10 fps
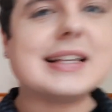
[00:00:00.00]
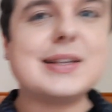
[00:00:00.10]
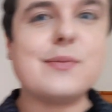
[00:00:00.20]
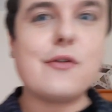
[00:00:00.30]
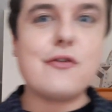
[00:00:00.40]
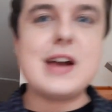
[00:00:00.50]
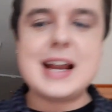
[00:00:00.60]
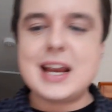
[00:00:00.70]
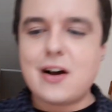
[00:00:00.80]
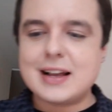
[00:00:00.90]
get some
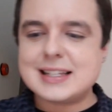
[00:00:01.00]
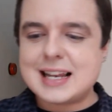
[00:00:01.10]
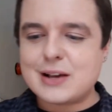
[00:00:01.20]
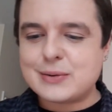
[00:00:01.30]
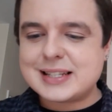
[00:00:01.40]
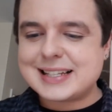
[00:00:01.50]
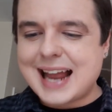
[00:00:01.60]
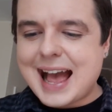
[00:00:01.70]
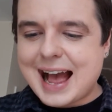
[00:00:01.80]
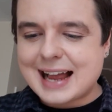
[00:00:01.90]
really nice little
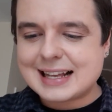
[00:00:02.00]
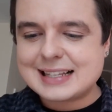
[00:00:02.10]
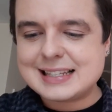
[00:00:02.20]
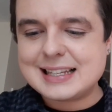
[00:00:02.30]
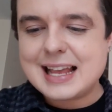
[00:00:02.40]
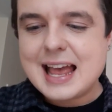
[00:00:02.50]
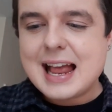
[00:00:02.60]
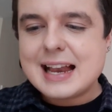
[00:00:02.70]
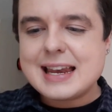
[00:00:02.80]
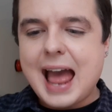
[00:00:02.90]
snacks.
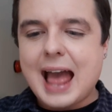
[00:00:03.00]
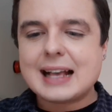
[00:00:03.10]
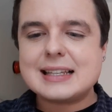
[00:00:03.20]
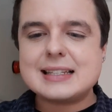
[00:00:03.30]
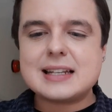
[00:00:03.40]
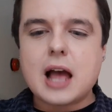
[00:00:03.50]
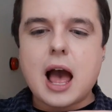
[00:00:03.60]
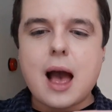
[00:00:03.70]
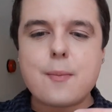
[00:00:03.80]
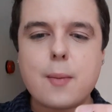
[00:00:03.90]
Next,
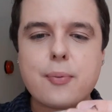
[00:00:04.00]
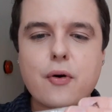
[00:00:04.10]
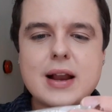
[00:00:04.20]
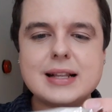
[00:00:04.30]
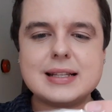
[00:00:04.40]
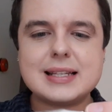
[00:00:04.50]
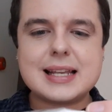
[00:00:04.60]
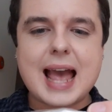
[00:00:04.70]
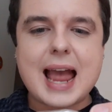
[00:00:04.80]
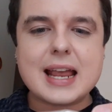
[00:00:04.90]
Prince
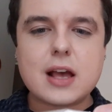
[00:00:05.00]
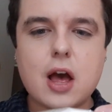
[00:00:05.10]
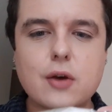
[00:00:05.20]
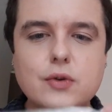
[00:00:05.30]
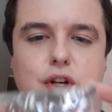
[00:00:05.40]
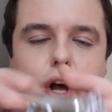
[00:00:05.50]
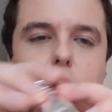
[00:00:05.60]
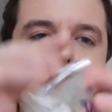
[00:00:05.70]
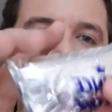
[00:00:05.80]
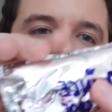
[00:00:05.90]
Cake au
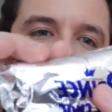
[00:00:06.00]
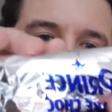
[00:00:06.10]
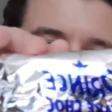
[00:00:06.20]
Choc.